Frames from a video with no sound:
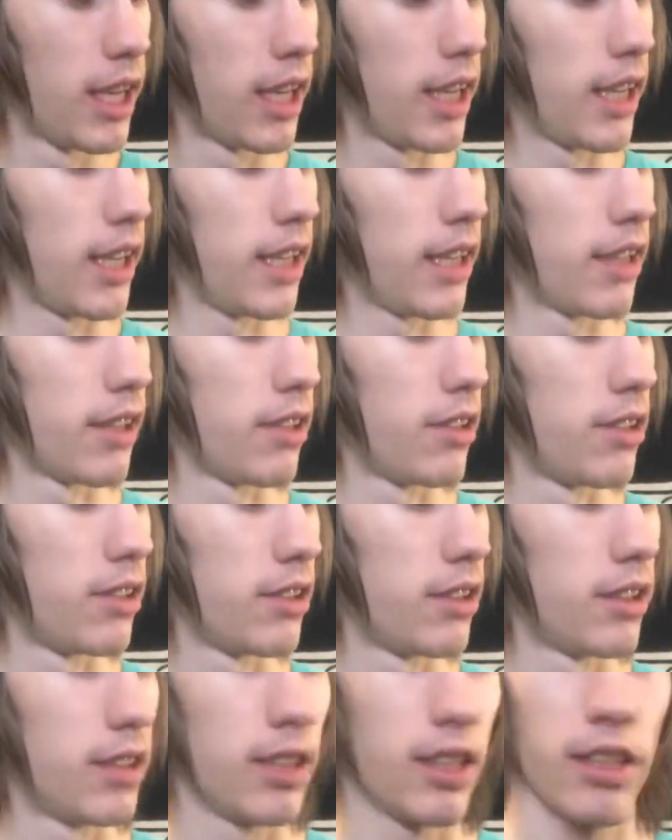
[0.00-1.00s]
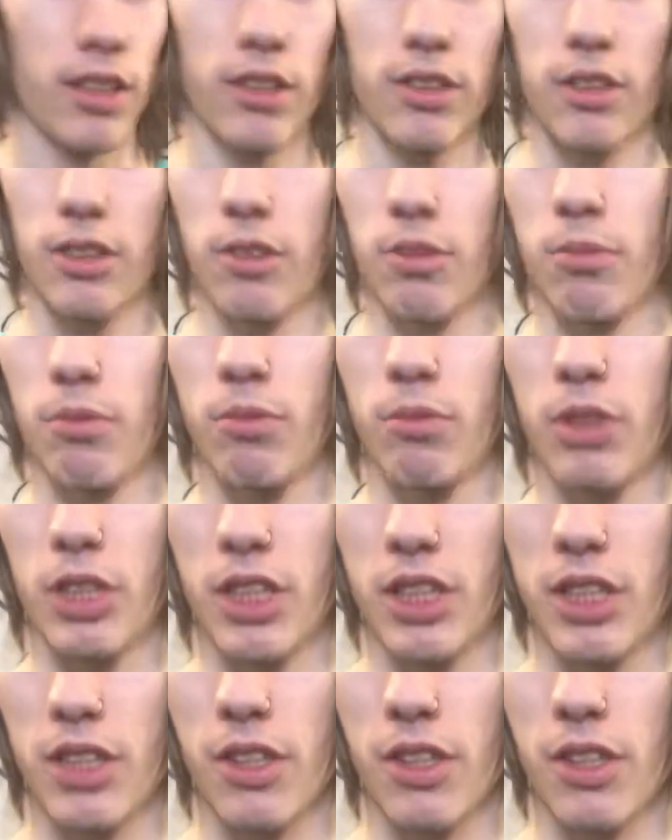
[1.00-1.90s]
and it also just